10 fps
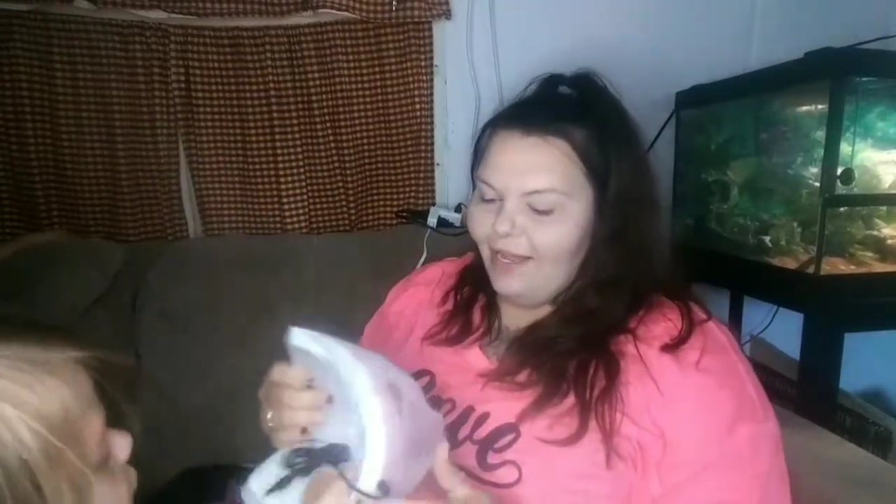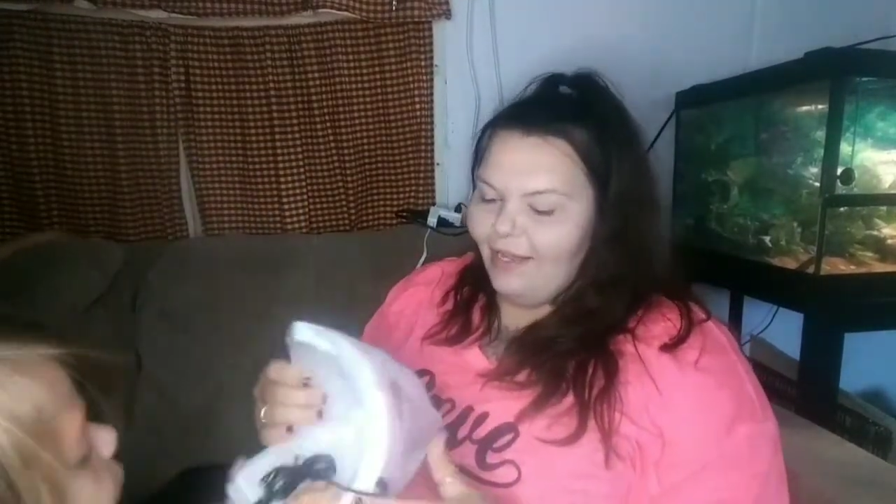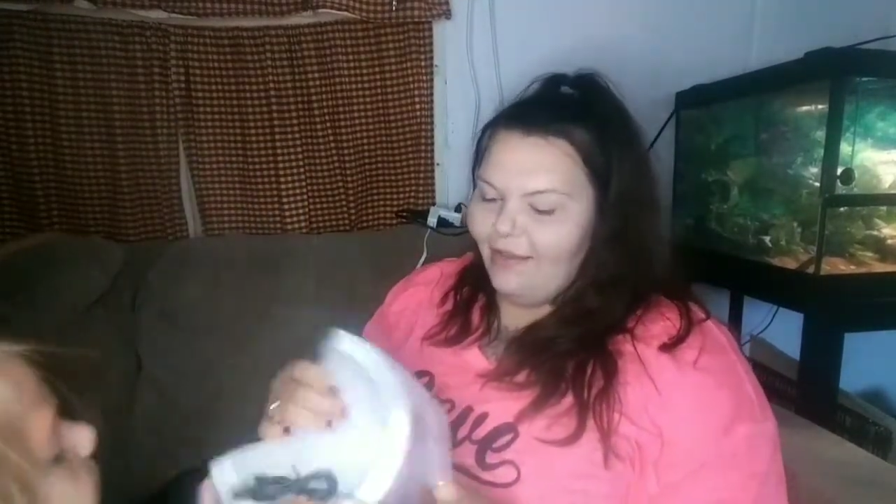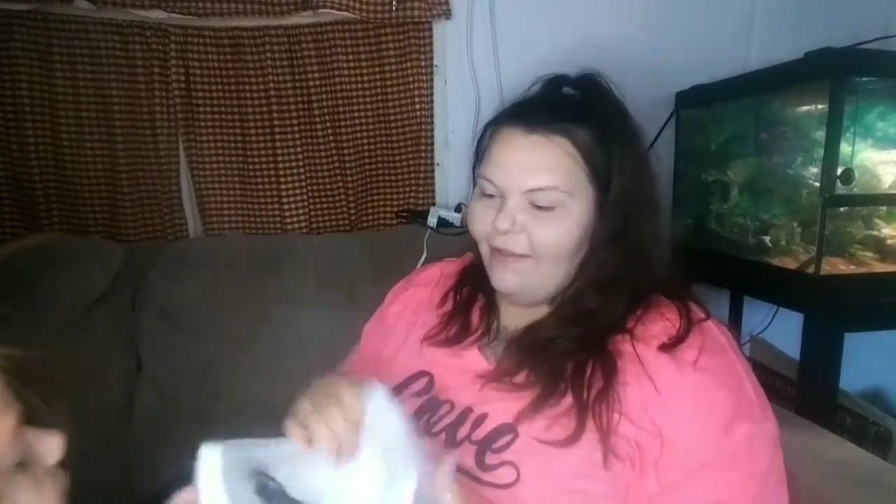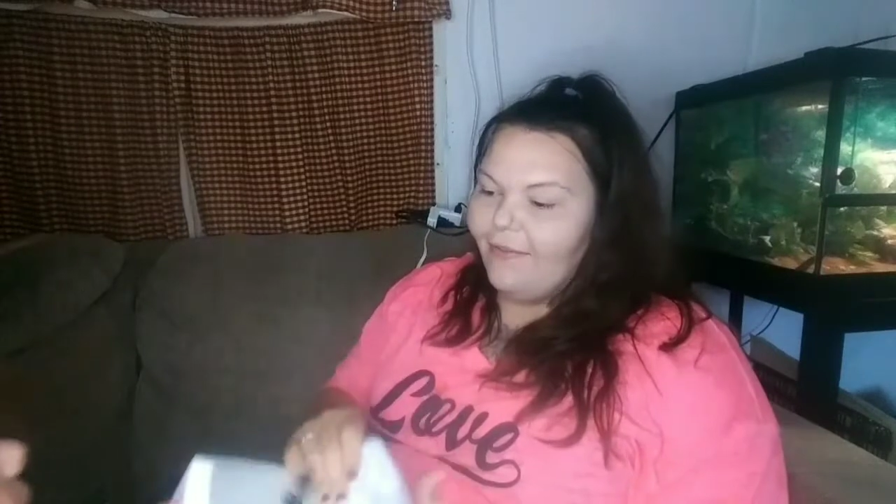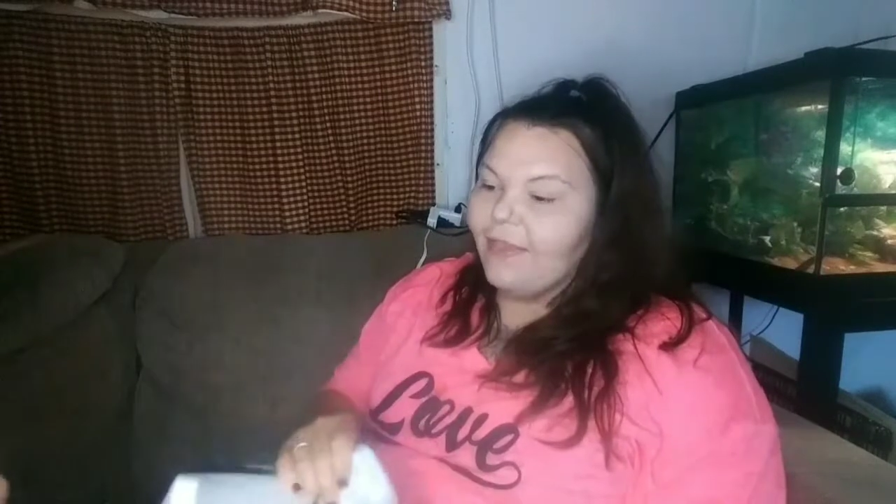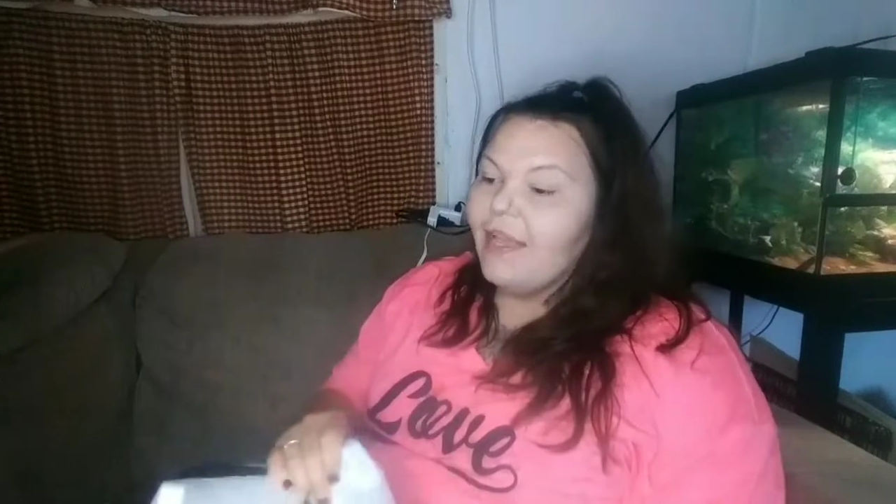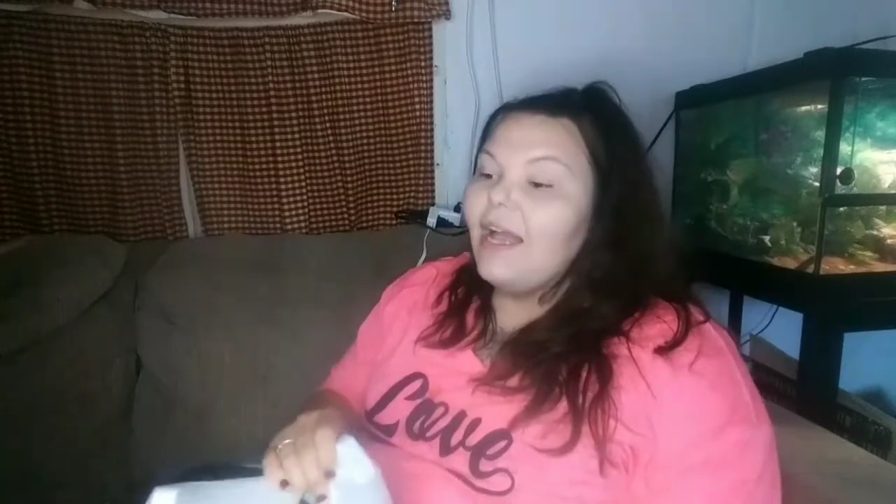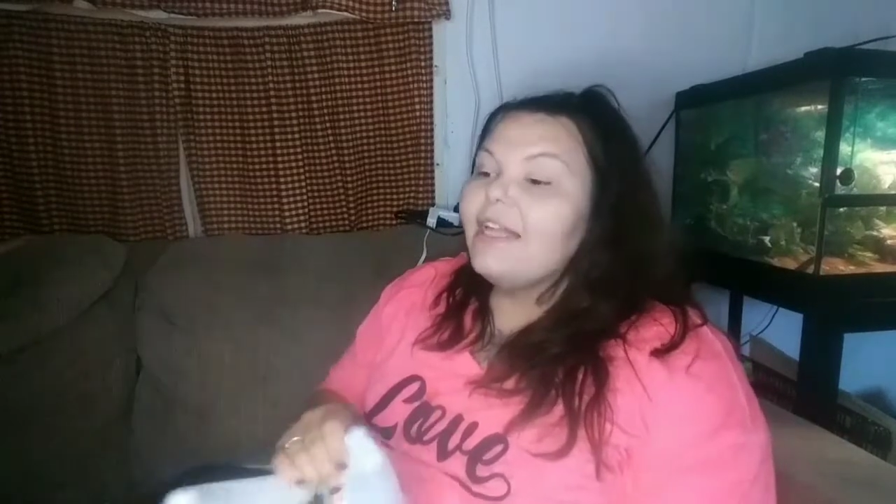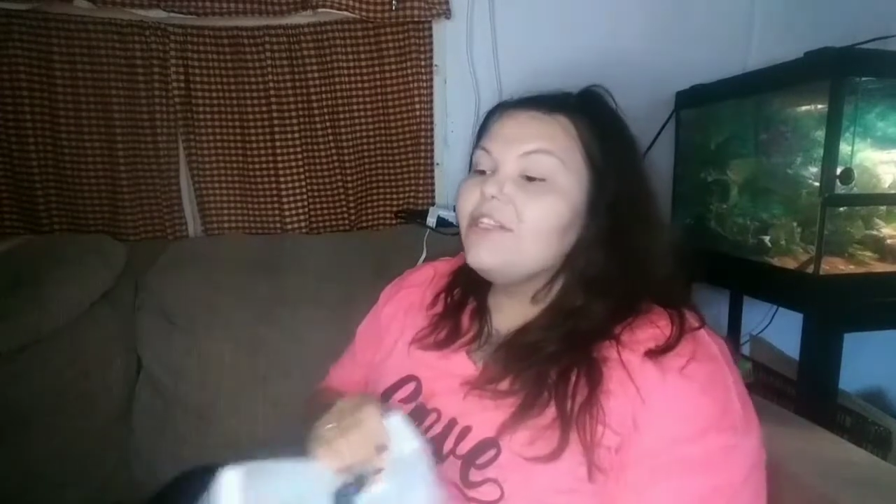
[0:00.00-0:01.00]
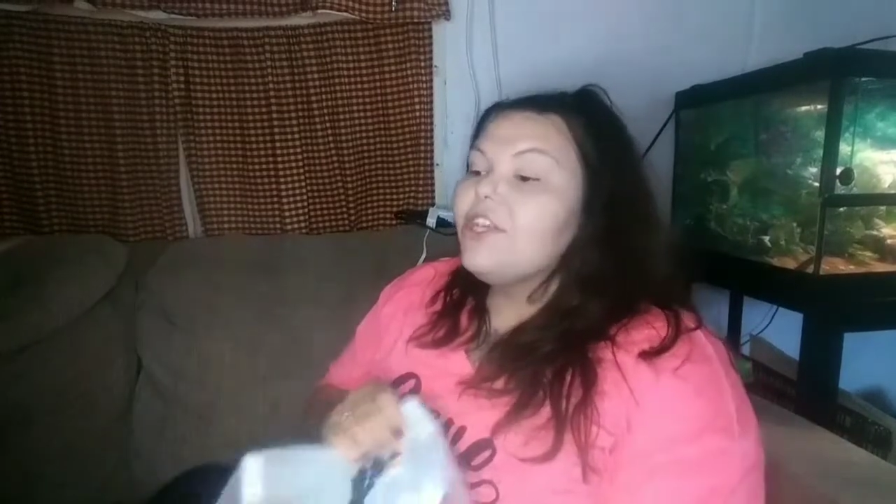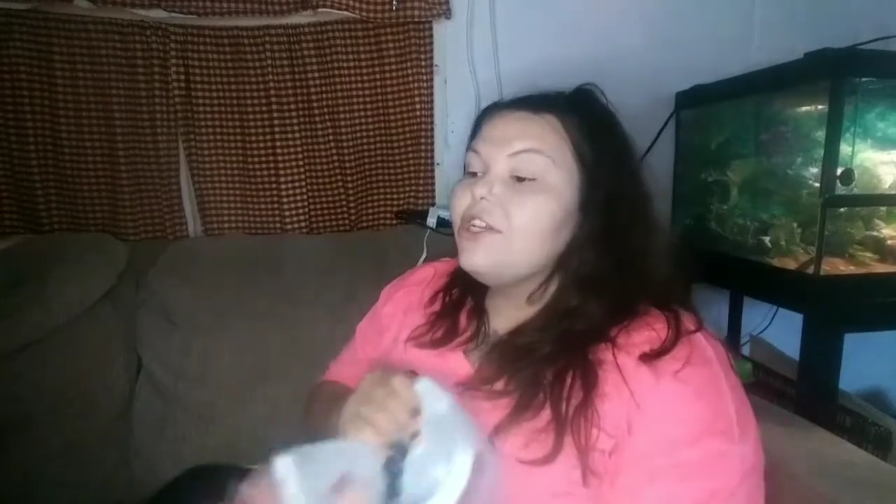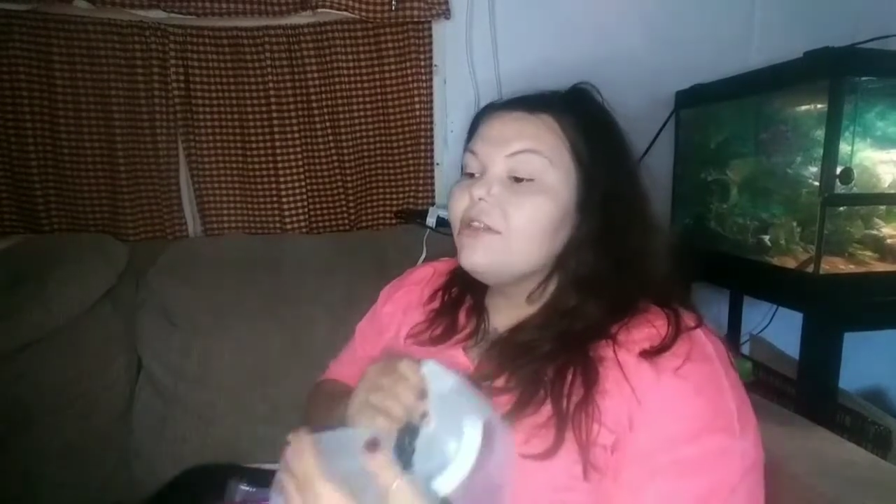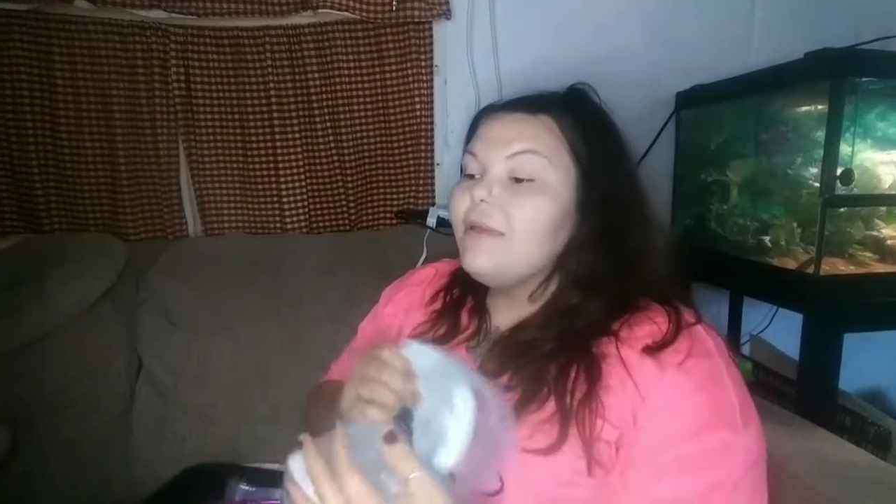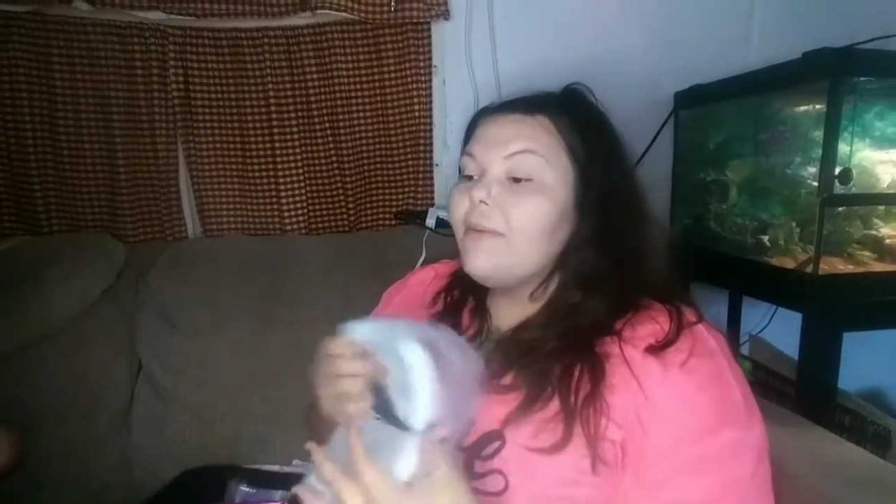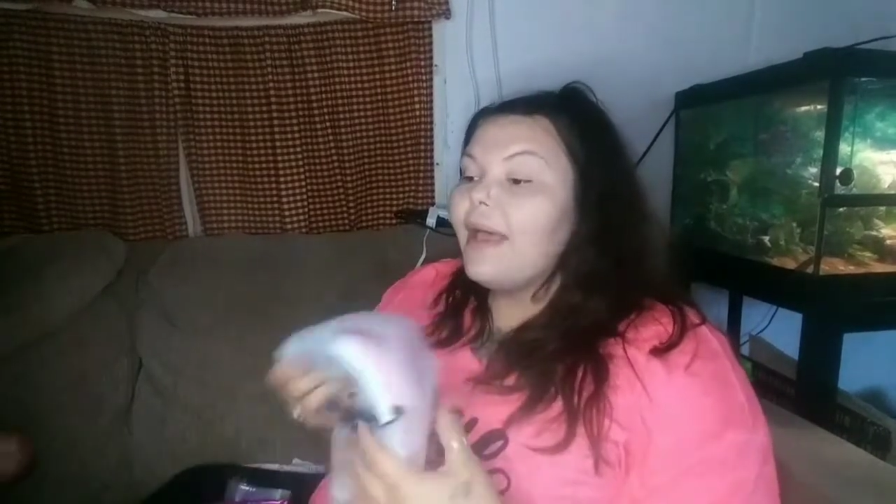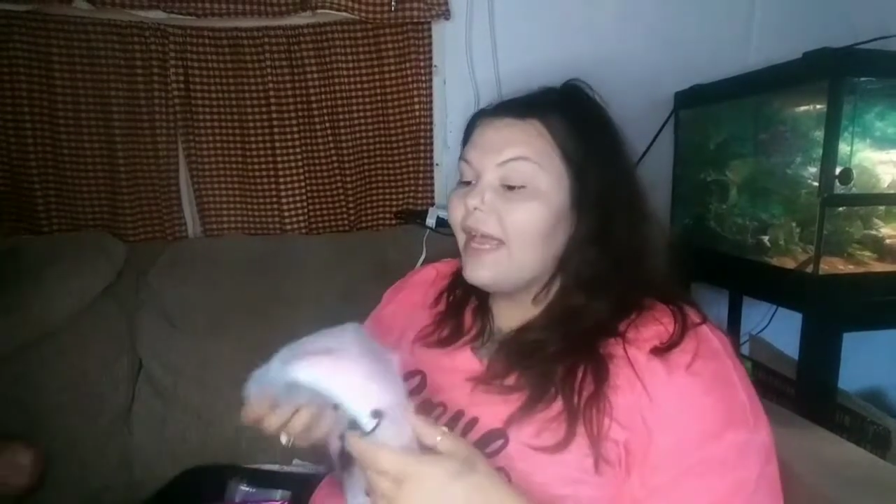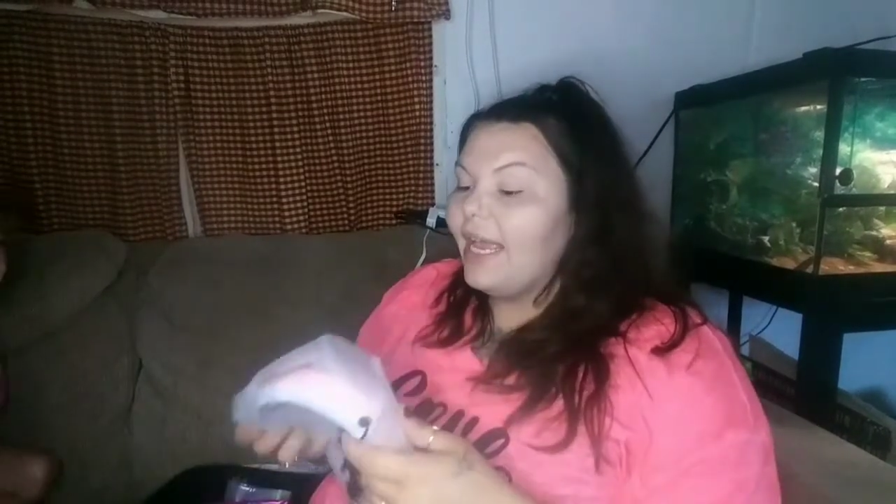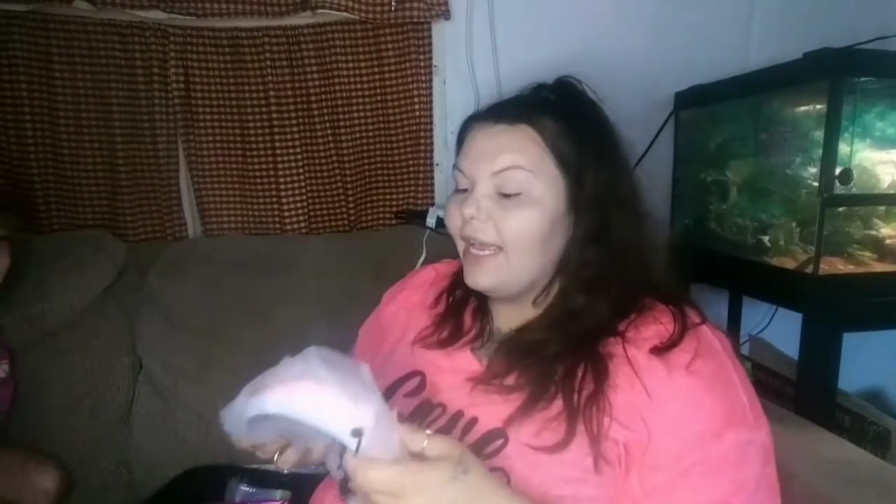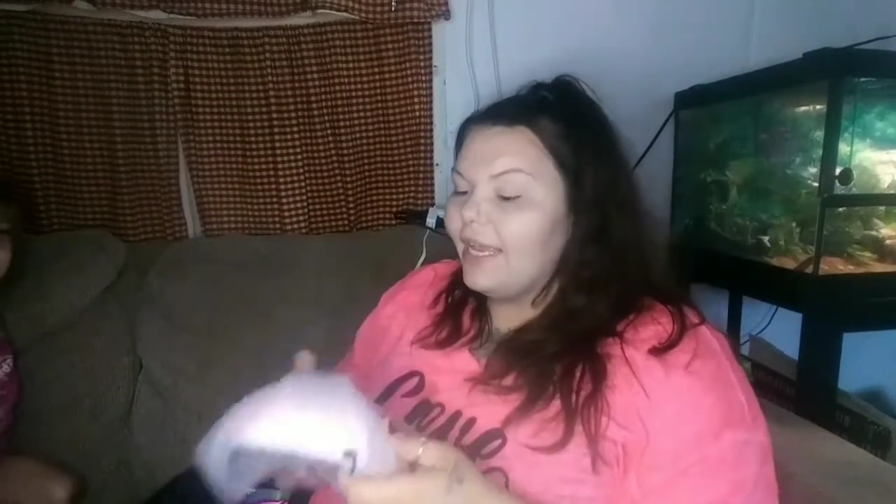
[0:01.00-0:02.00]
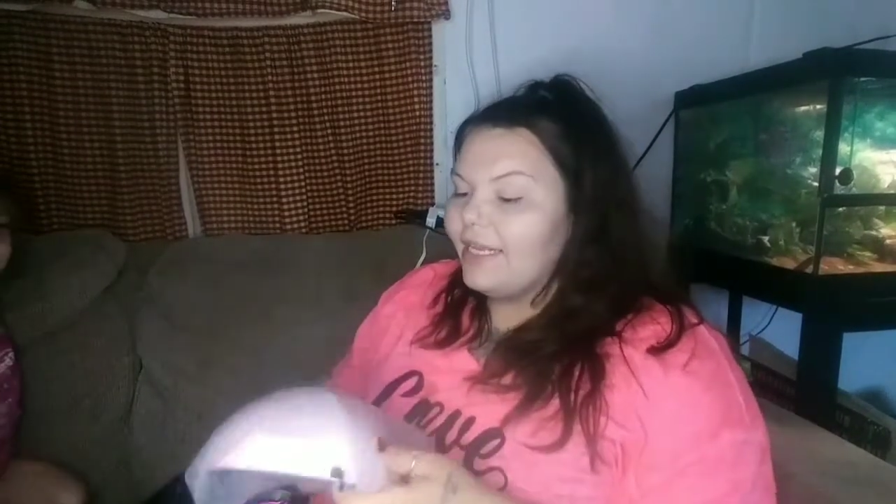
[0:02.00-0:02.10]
Open it. Excuse me, wait.